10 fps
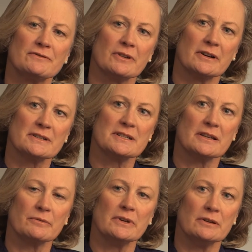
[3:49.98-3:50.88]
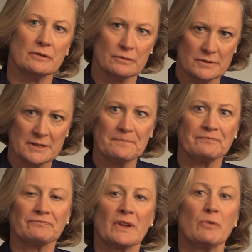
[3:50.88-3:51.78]
drugs that we use
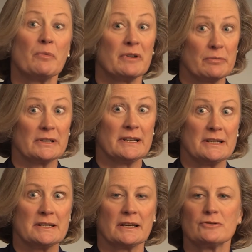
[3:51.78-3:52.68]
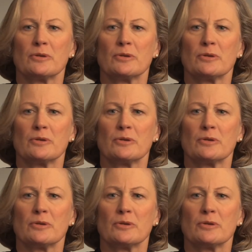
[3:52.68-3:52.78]
when we really need to get to